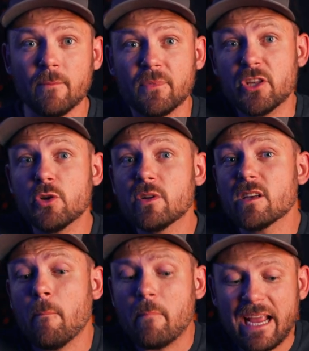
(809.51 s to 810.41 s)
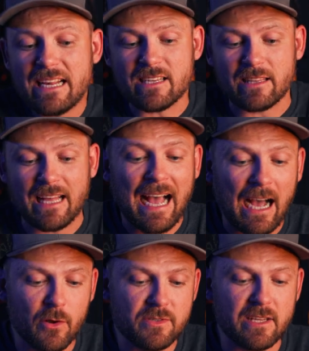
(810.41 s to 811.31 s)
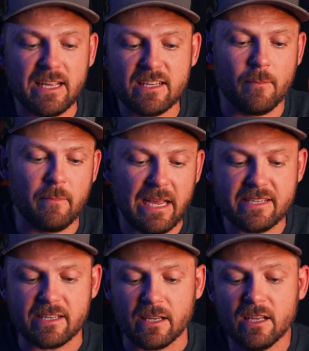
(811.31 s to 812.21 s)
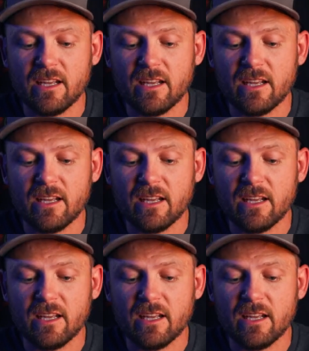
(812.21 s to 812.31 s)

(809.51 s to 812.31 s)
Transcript: The unit's amazing. The housing is amazing.